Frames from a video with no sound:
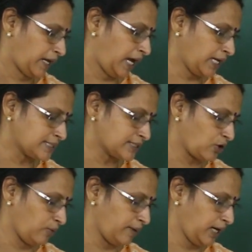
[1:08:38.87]
x
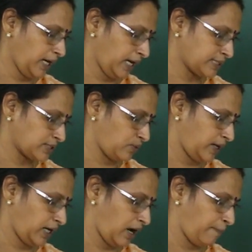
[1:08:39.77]
comma x
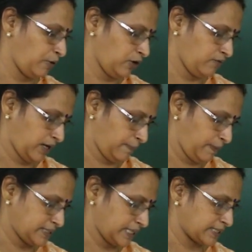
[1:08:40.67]
square upon 1
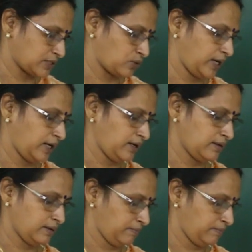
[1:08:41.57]
plus x square